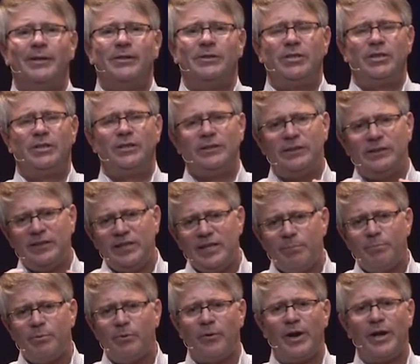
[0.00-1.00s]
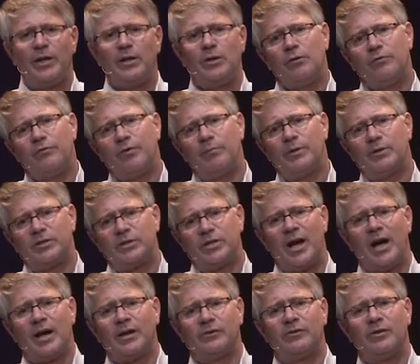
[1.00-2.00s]
to liberate you from the
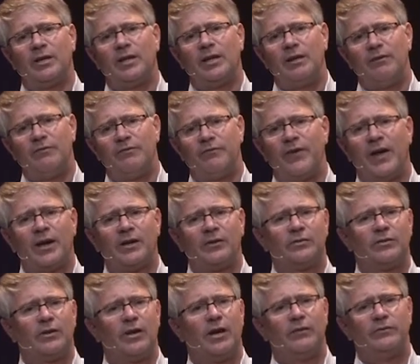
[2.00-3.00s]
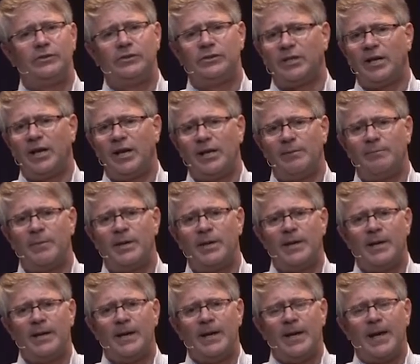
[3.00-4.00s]
toxic effects of shame.
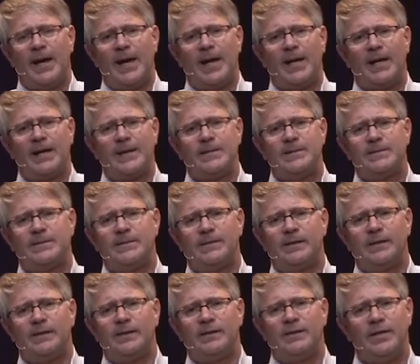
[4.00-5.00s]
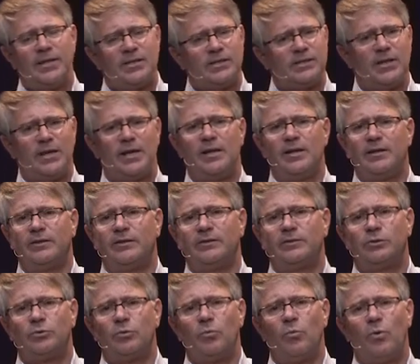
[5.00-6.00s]
And this
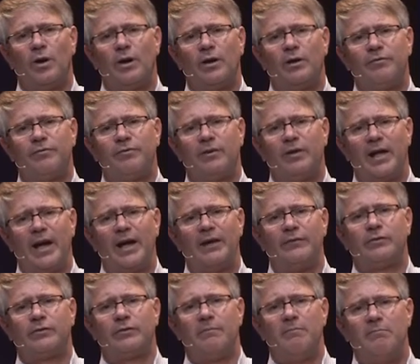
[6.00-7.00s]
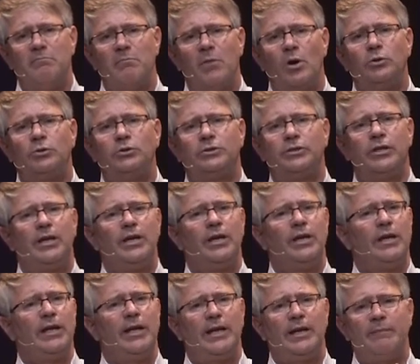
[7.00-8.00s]
is one of life's most
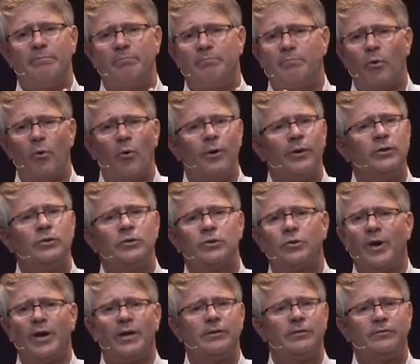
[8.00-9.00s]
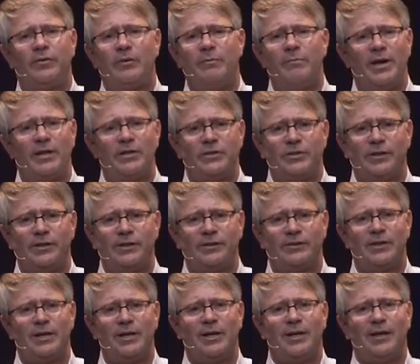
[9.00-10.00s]
important transformations.
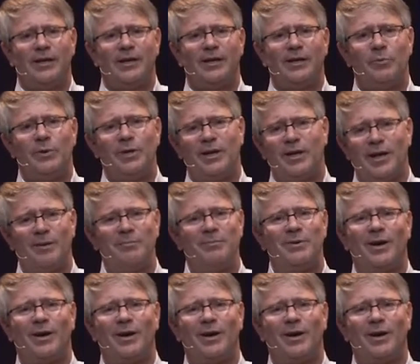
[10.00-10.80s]
We come to